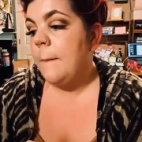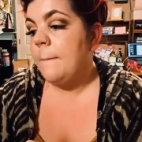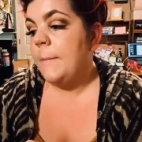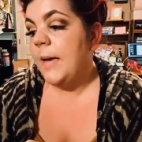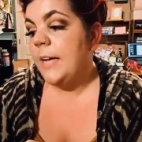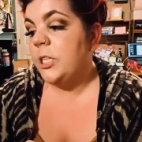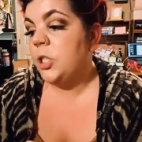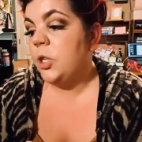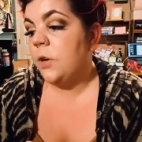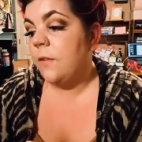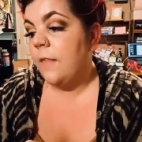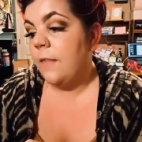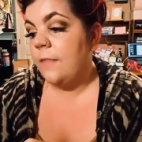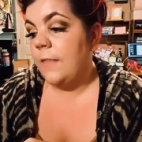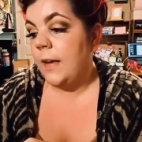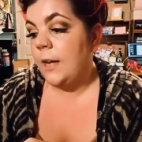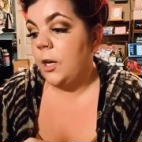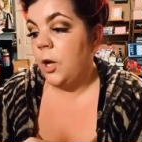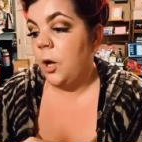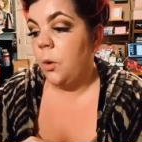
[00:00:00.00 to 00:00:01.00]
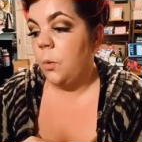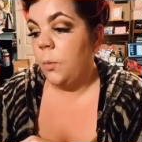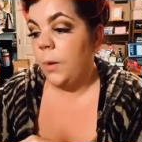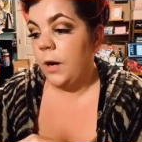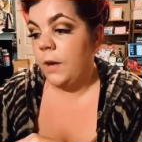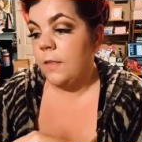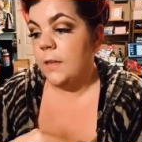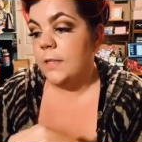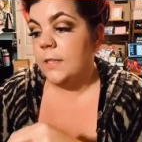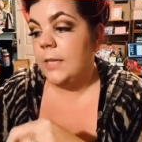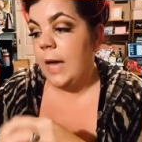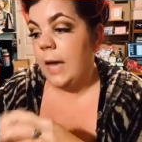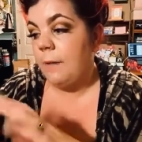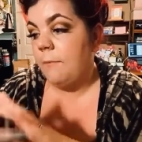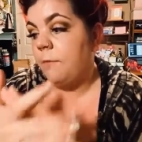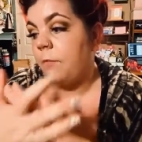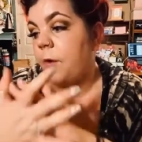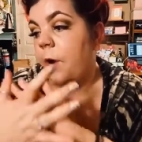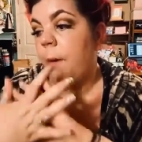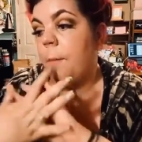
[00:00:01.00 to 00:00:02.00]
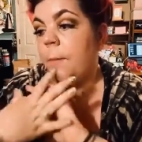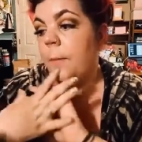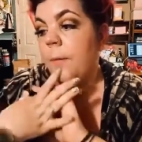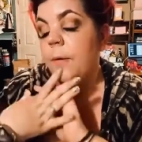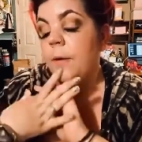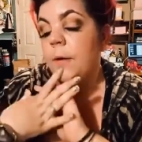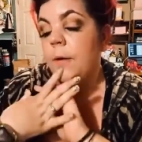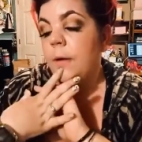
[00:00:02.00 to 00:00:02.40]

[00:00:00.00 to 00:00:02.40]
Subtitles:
Make sure that they know where this came from,